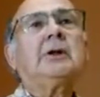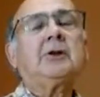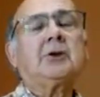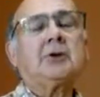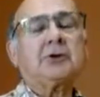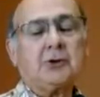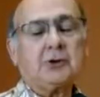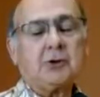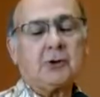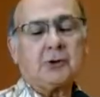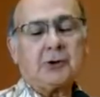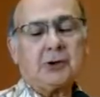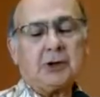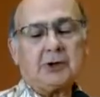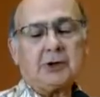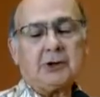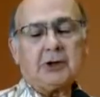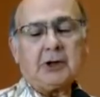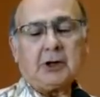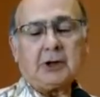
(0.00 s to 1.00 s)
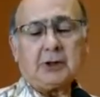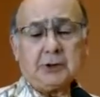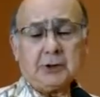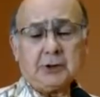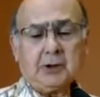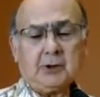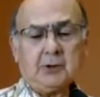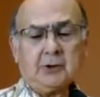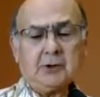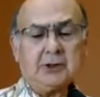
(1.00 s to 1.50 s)
There's an
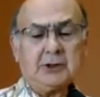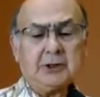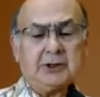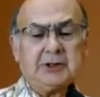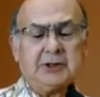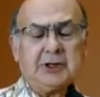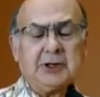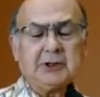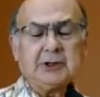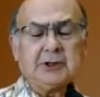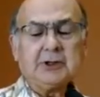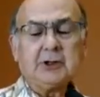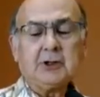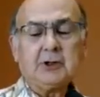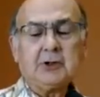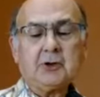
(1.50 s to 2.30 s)
orientation that